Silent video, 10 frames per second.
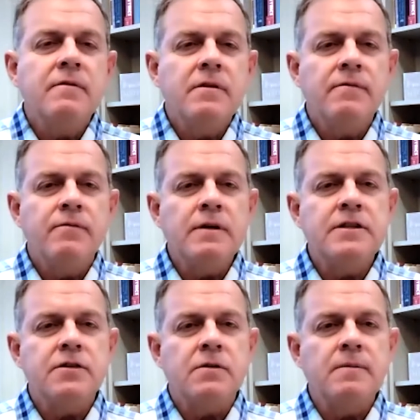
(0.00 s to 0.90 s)
you've
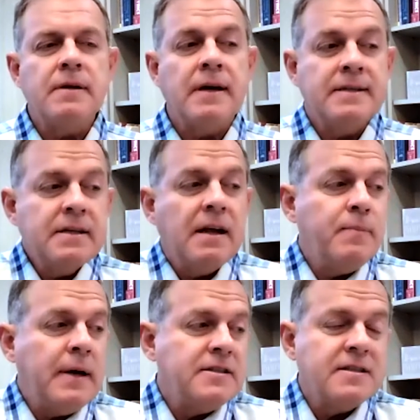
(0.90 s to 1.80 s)
reached your limit. And I still
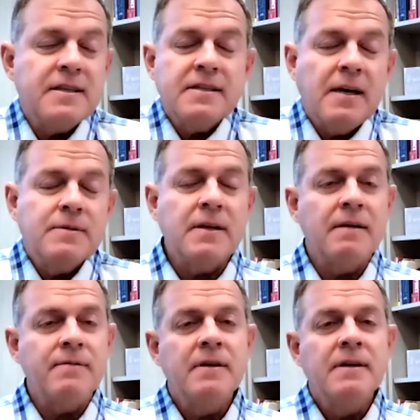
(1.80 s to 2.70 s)
have patients at times
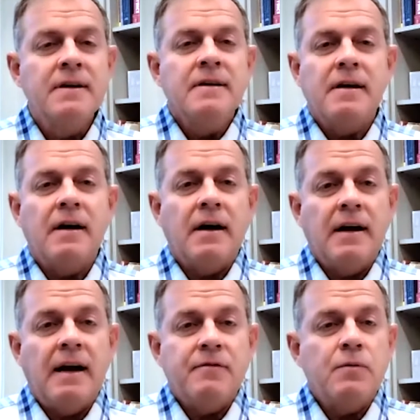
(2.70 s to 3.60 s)
that I
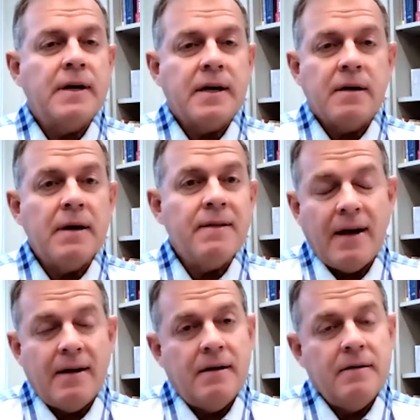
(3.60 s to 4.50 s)
have to recommend
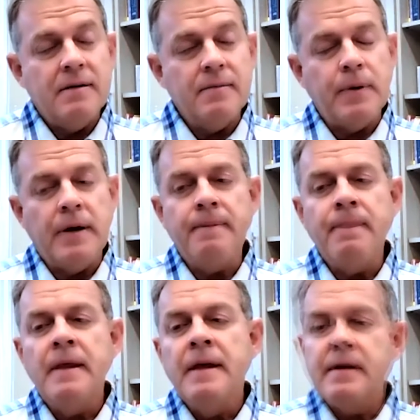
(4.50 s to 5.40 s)
that. But
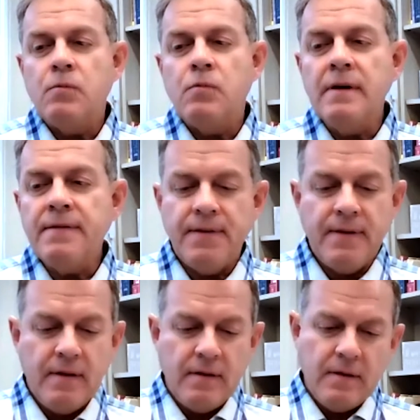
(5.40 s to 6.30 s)
with
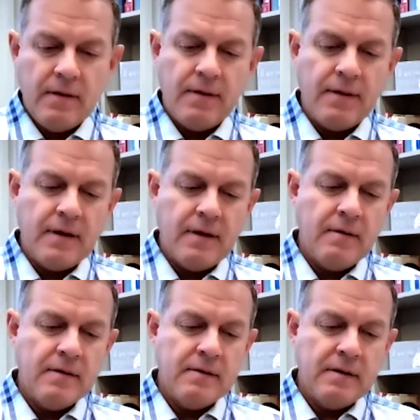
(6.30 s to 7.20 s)

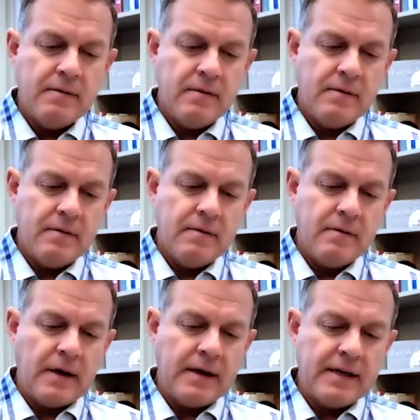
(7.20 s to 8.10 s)
the
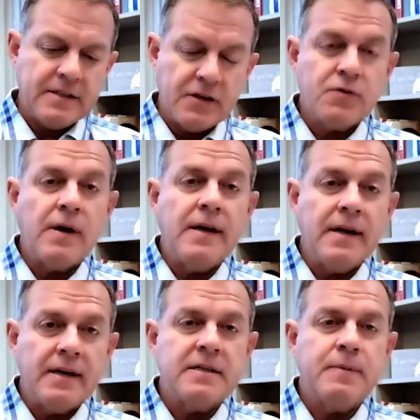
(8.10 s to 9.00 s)

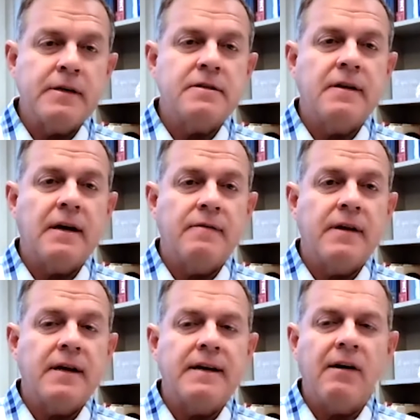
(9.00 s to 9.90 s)
training and experience
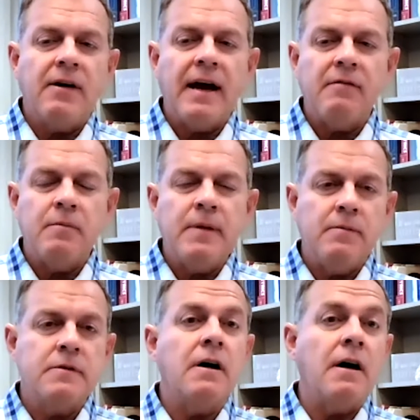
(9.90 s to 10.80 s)
that I now have, I'm
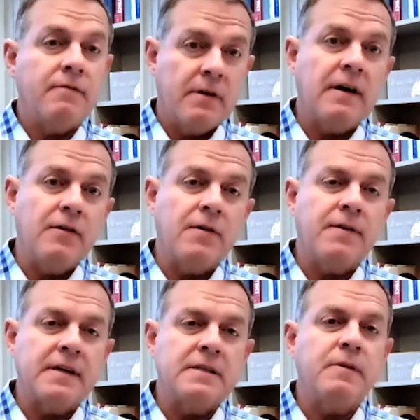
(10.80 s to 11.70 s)
able to offer other
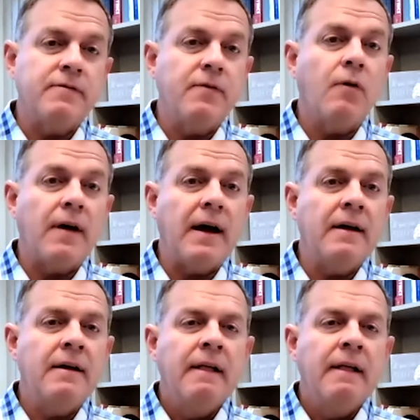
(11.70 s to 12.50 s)
things before that.